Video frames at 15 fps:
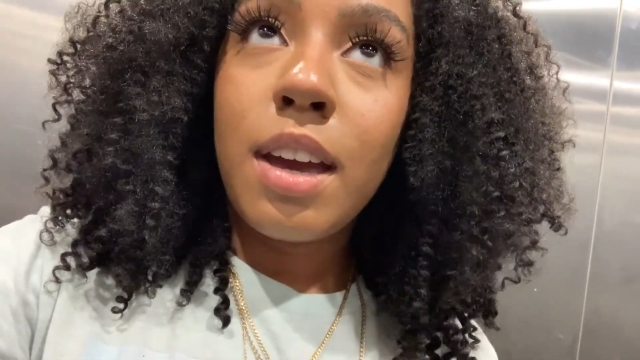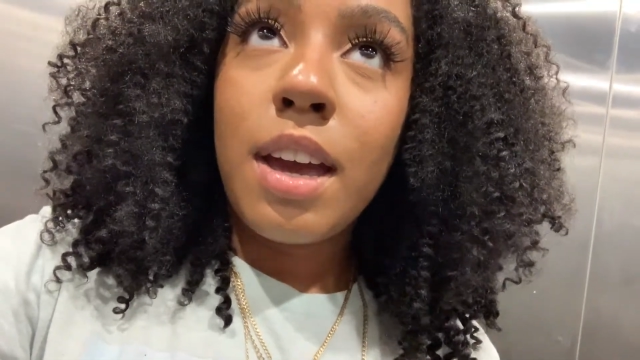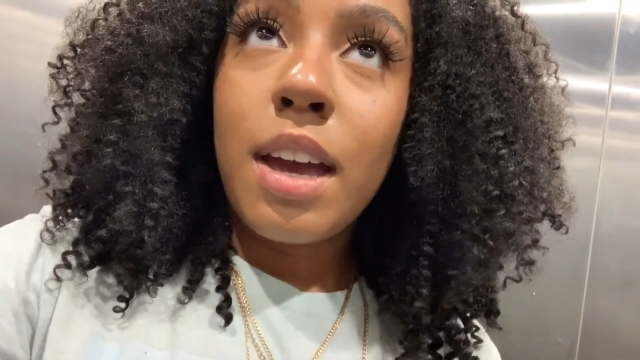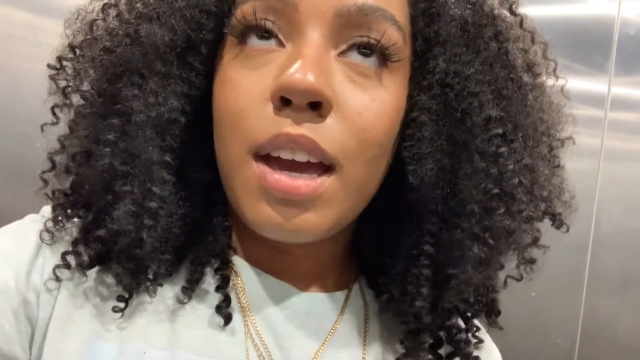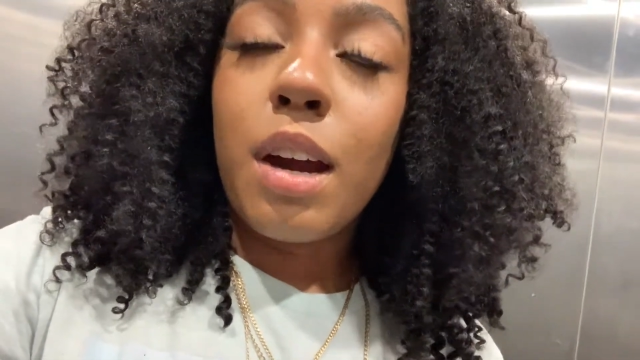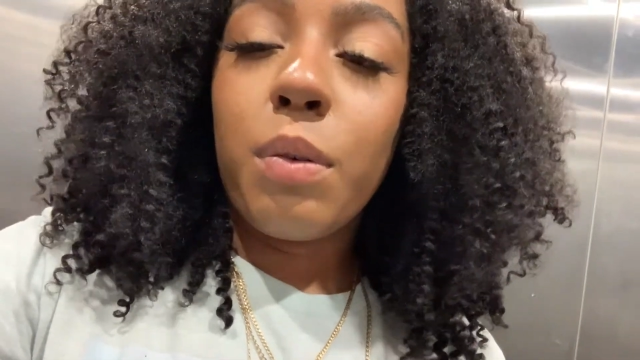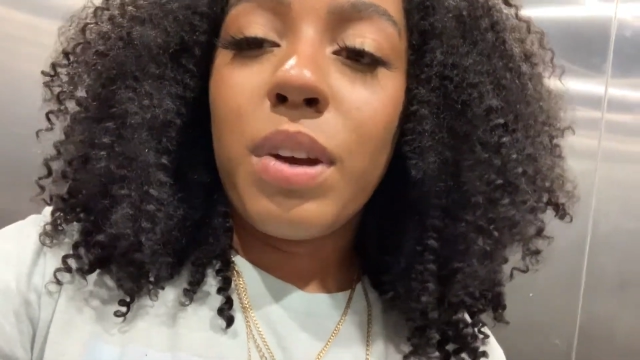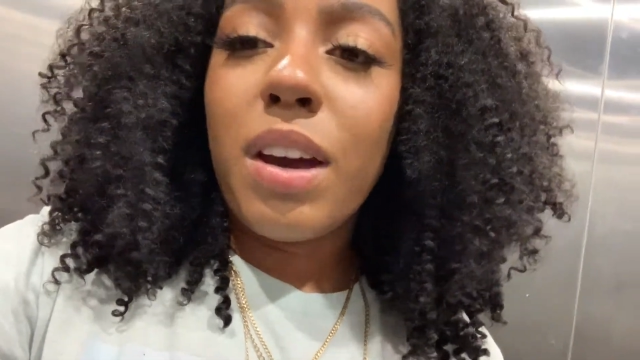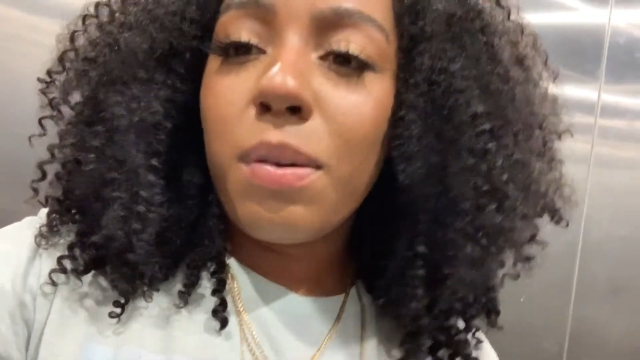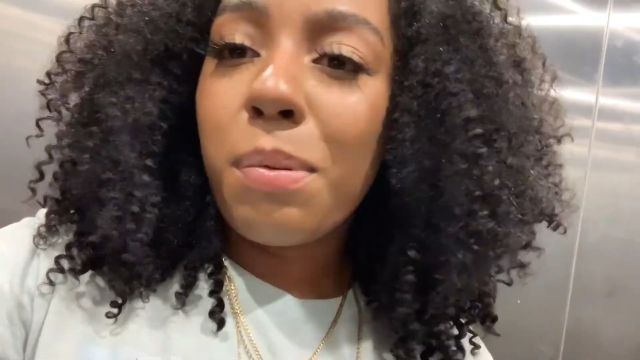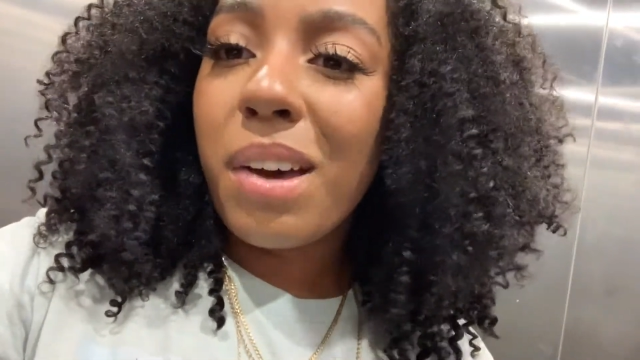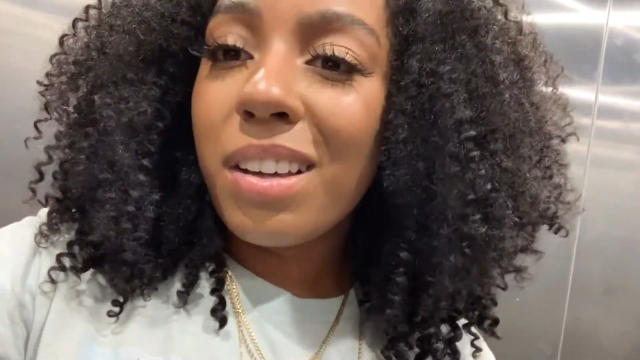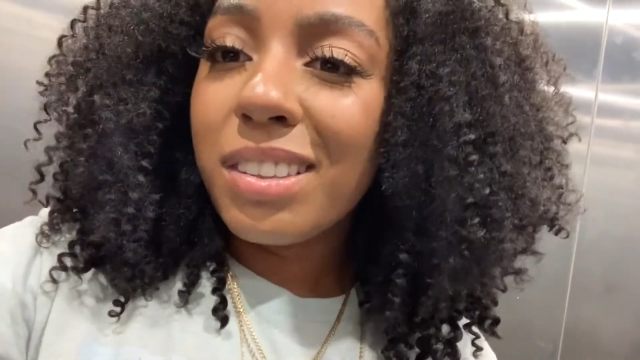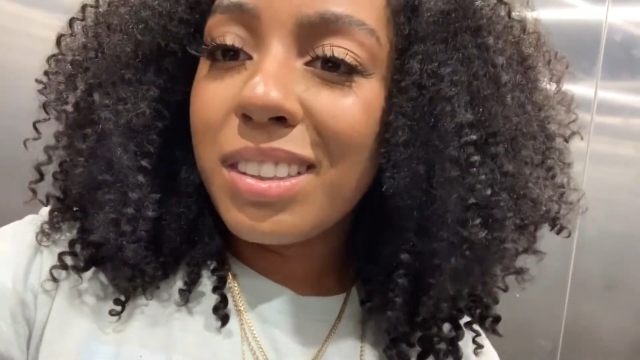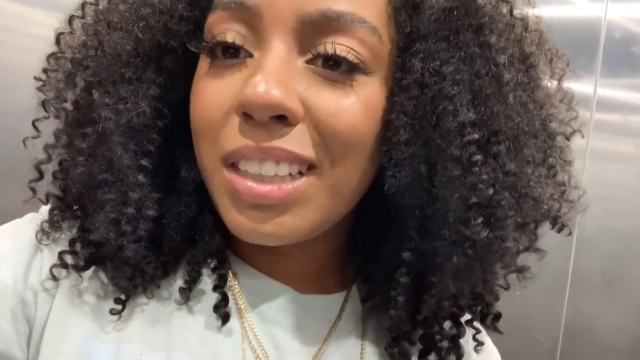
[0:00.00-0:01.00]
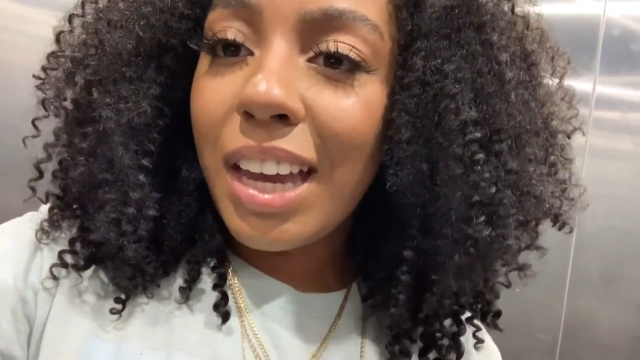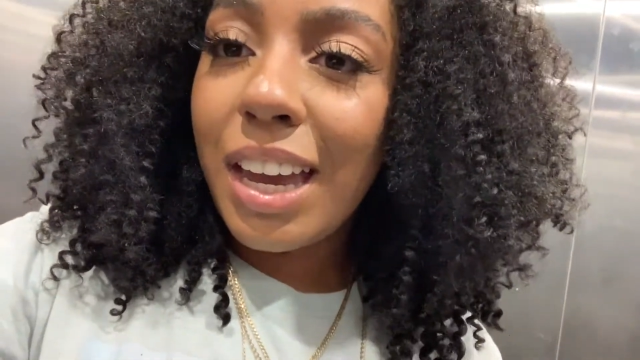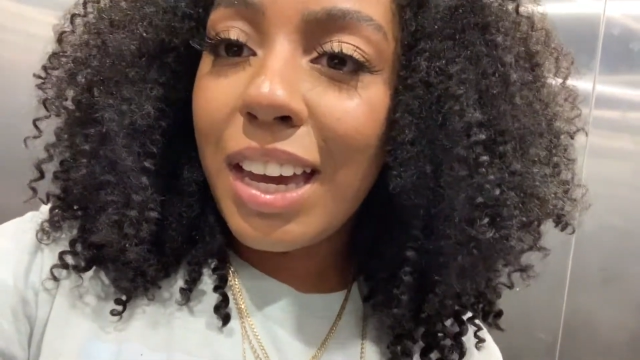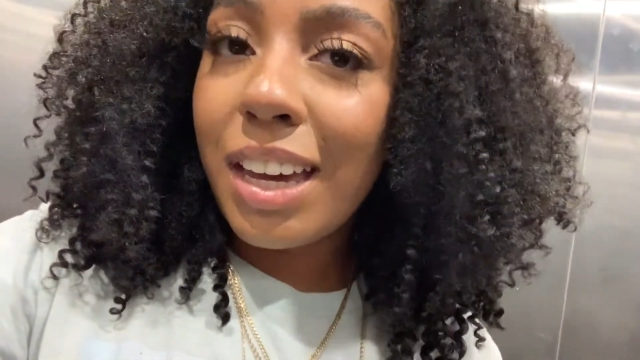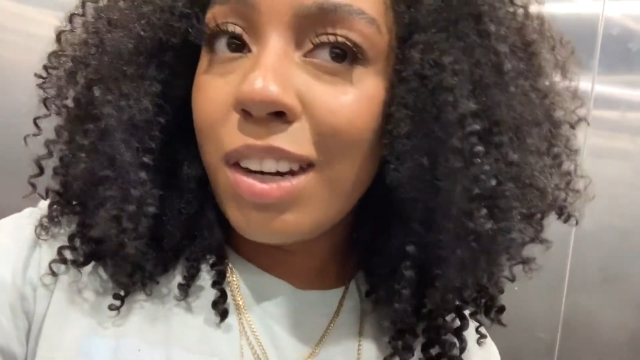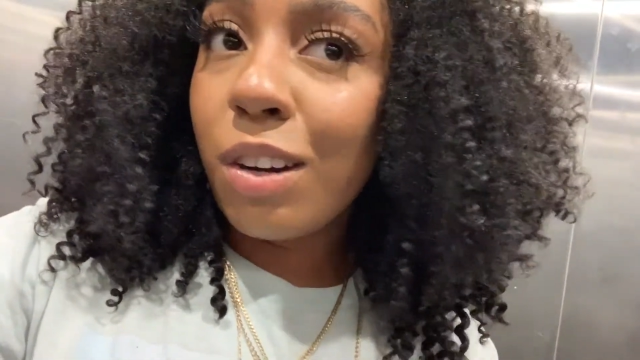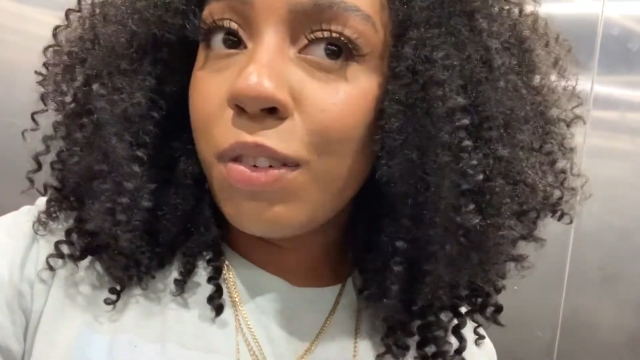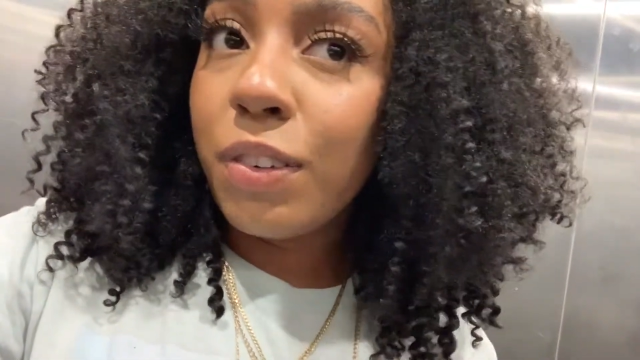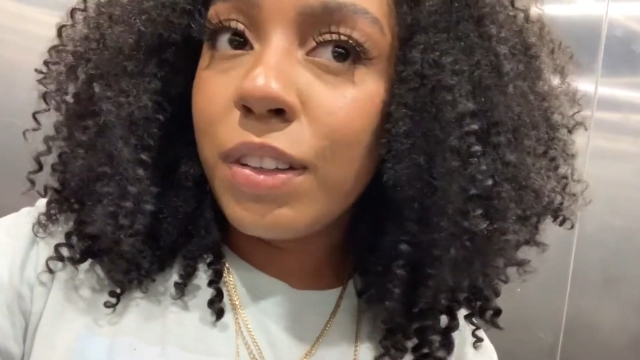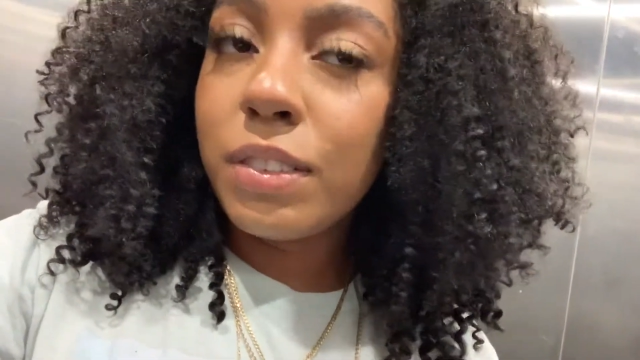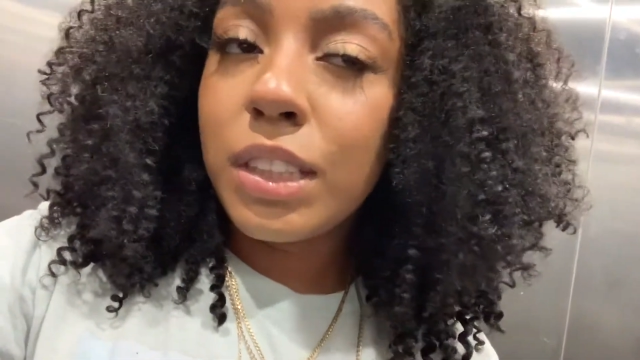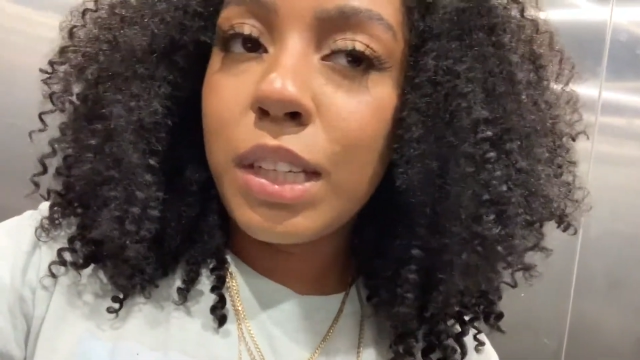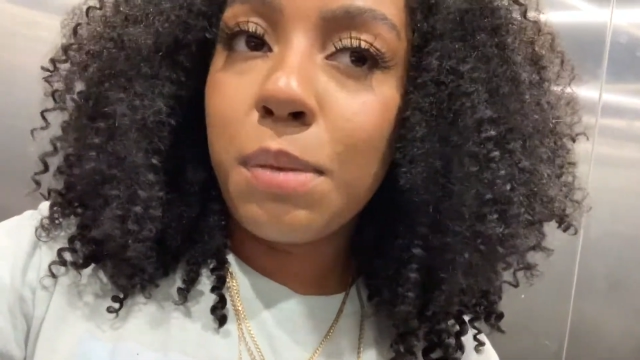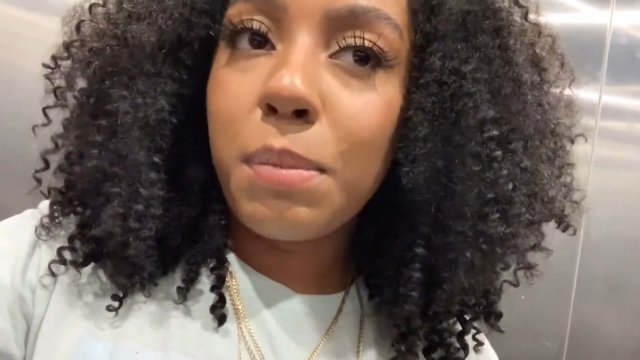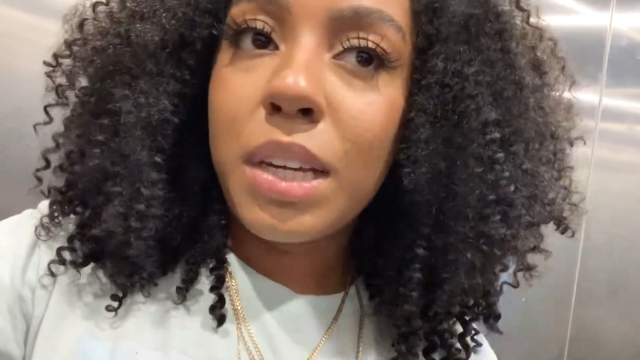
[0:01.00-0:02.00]
And we have about 10 or
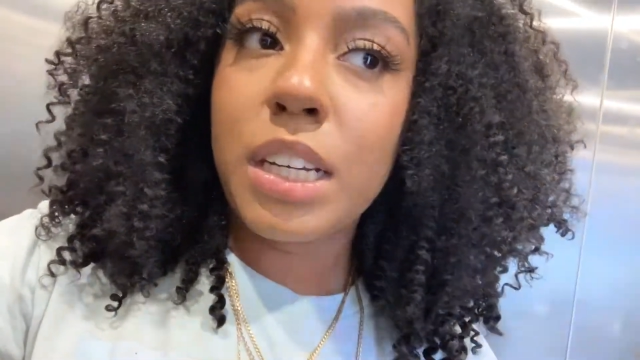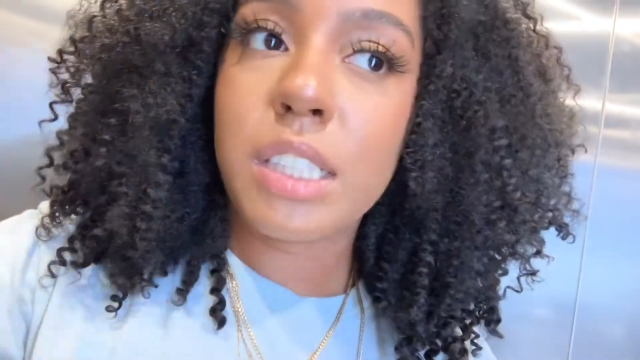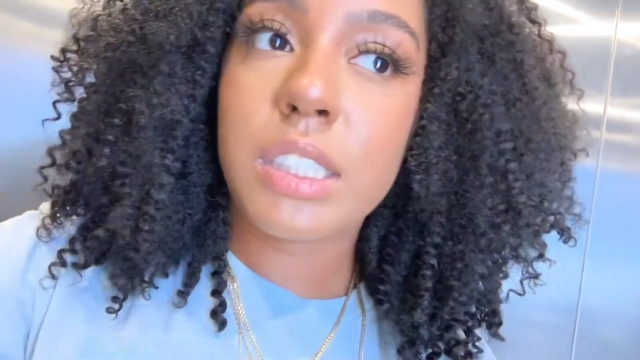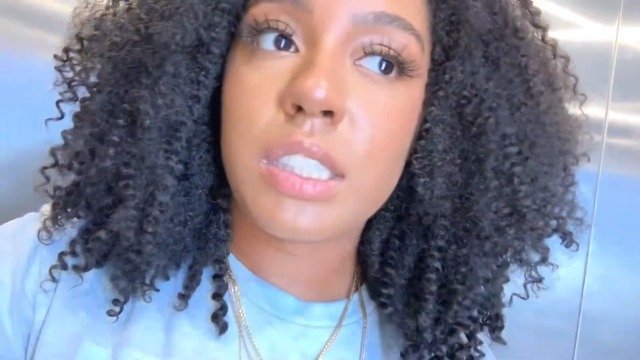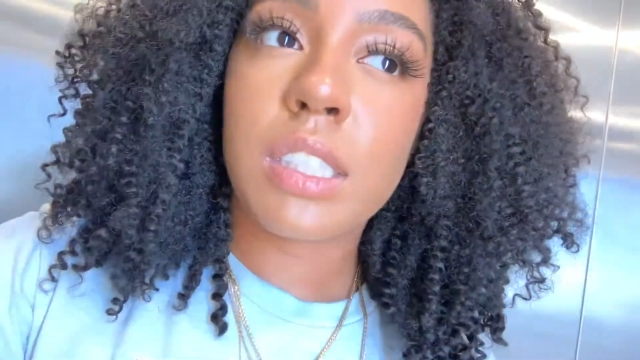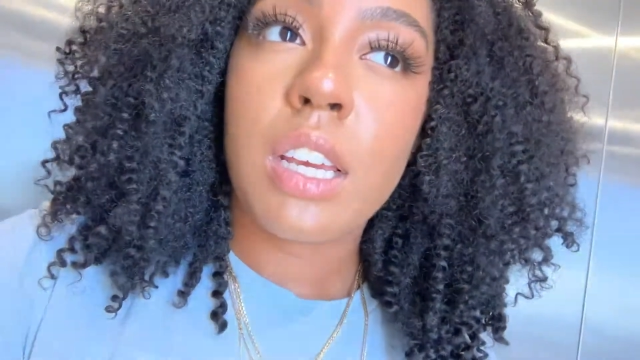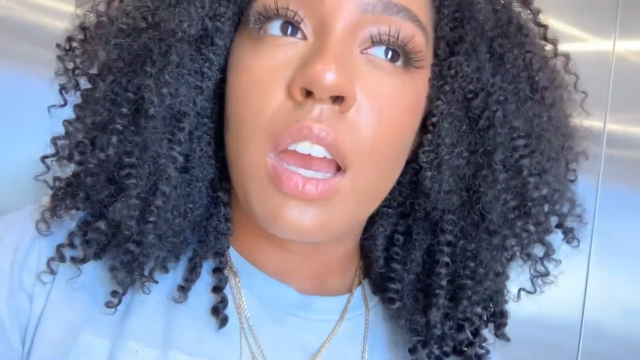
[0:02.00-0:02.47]
15 minutes